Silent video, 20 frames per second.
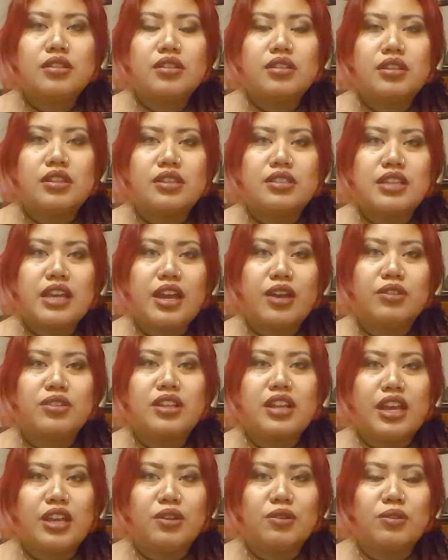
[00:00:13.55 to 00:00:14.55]
the town that
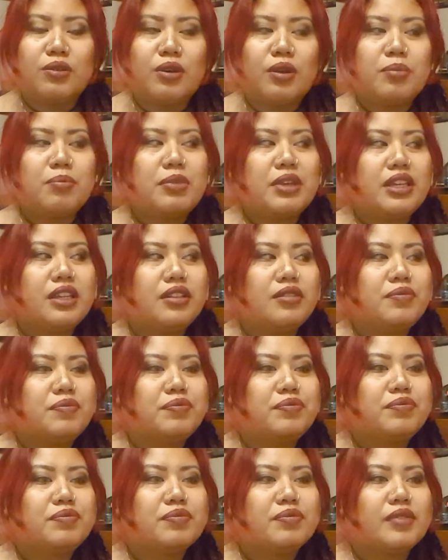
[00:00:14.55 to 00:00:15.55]
I grew up in,
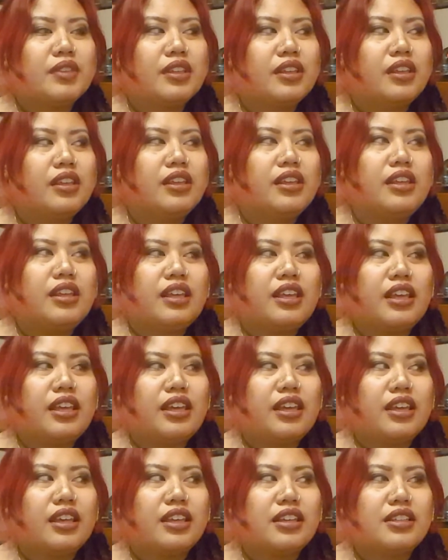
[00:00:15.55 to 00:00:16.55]

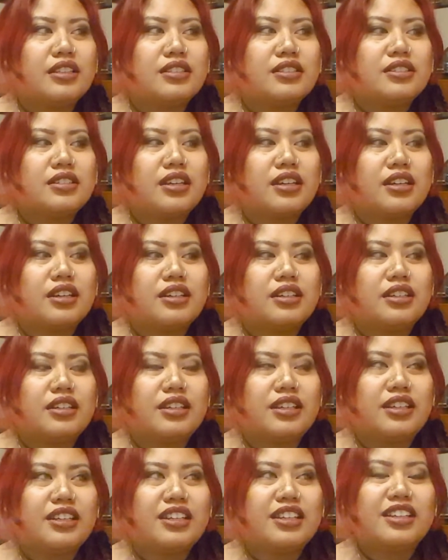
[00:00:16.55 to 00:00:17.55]
and
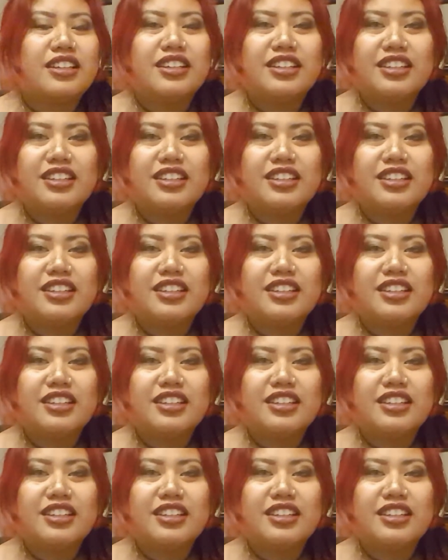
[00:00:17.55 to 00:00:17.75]
we're